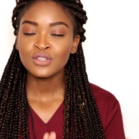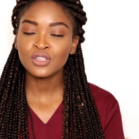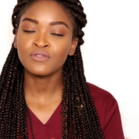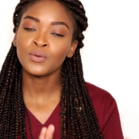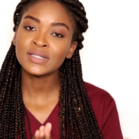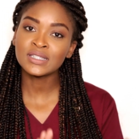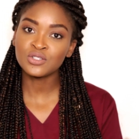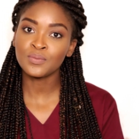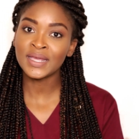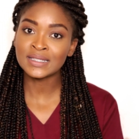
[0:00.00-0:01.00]
So if you want
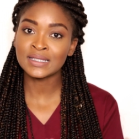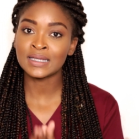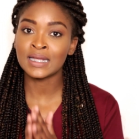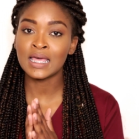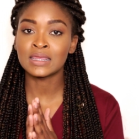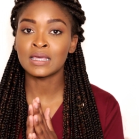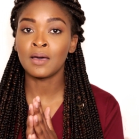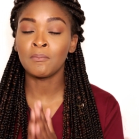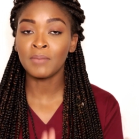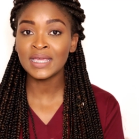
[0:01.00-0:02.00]
to do medicine,
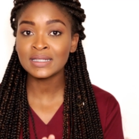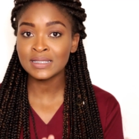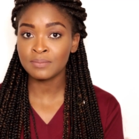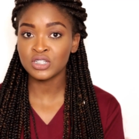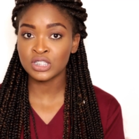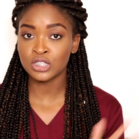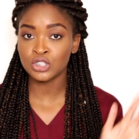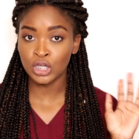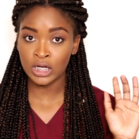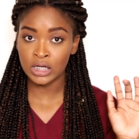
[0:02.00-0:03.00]
the main subjects
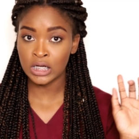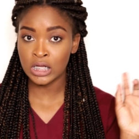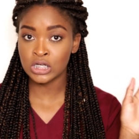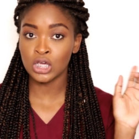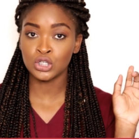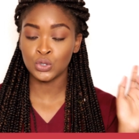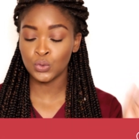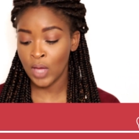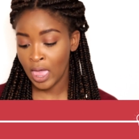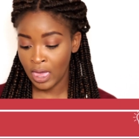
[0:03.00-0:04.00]
that you're going to need
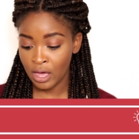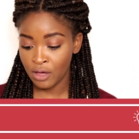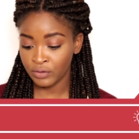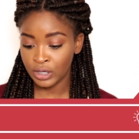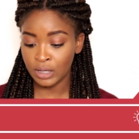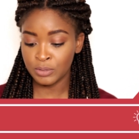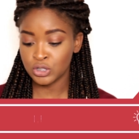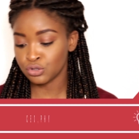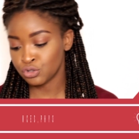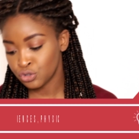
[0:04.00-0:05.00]
to have, let
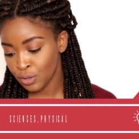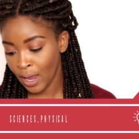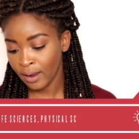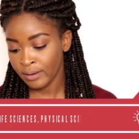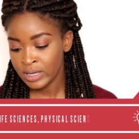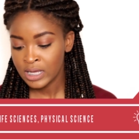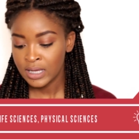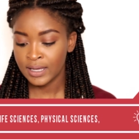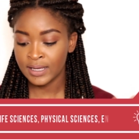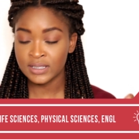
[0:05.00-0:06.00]
me just track,
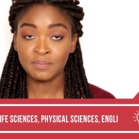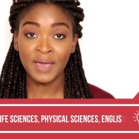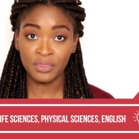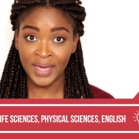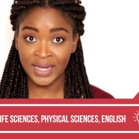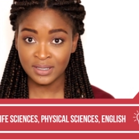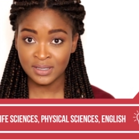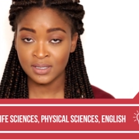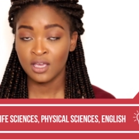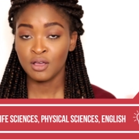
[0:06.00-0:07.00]
is
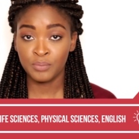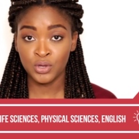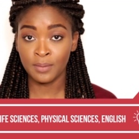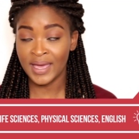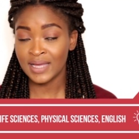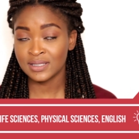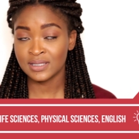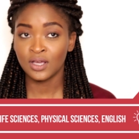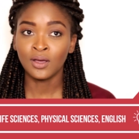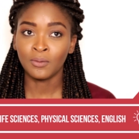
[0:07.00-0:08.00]
mathematics, pure
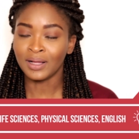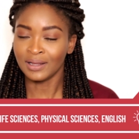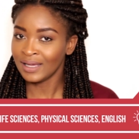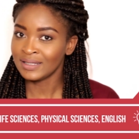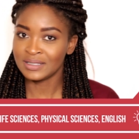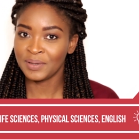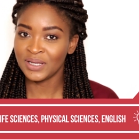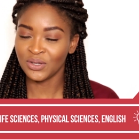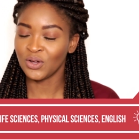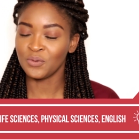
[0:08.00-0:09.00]
maths. Well,
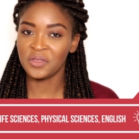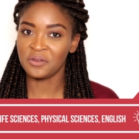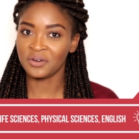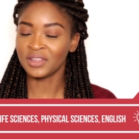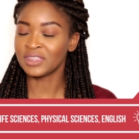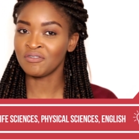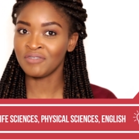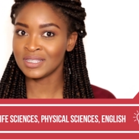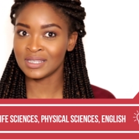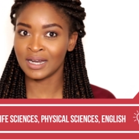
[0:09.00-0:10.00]
depending on whether or not they
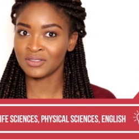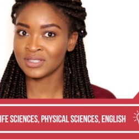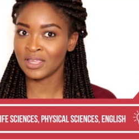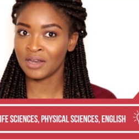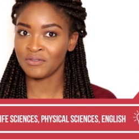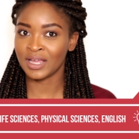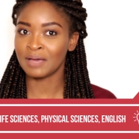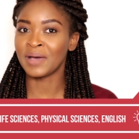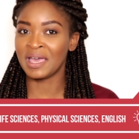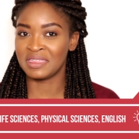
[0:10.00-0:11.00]
phased it out in South
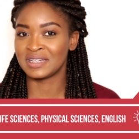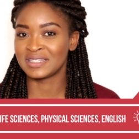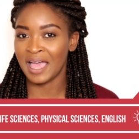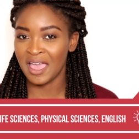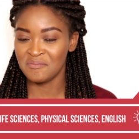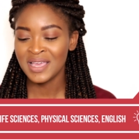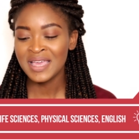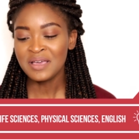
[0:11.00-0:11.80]
Africa by that time,